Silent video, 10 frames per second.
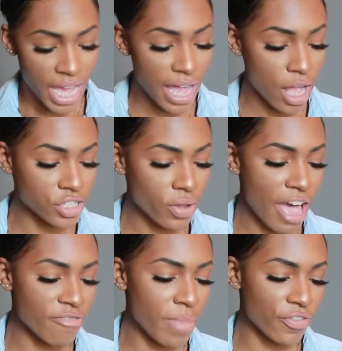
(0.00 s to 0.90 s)
I also
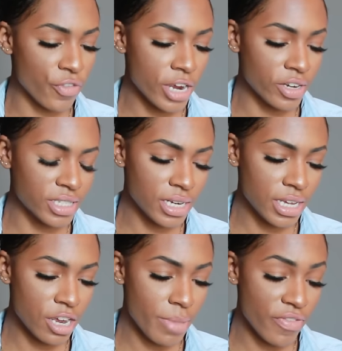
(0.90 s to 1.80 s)
have my fragrance in
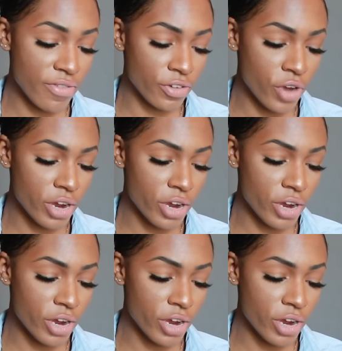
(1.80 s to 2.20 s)
here, my favorite